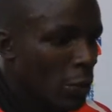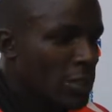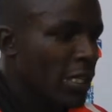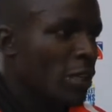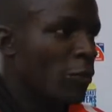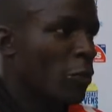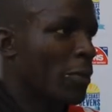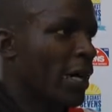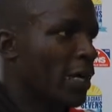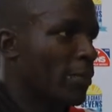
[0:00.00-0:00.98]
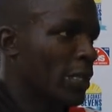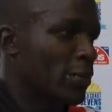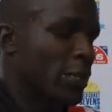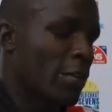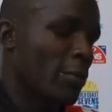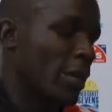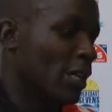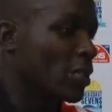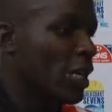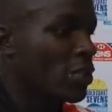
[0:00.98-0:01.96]
We started from behind, but we came back.
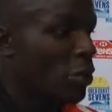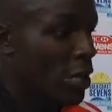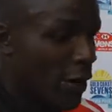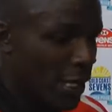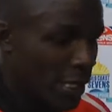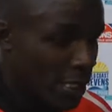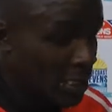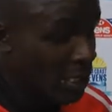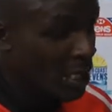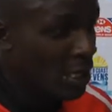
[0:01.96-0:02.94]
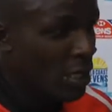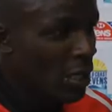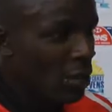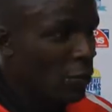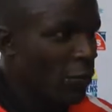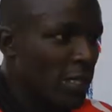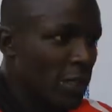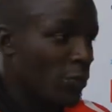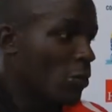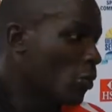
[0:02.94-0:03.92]
We just showed our character. We fought to
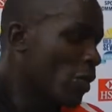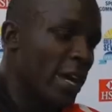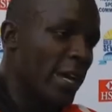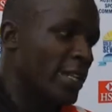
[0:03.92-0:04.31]
the end.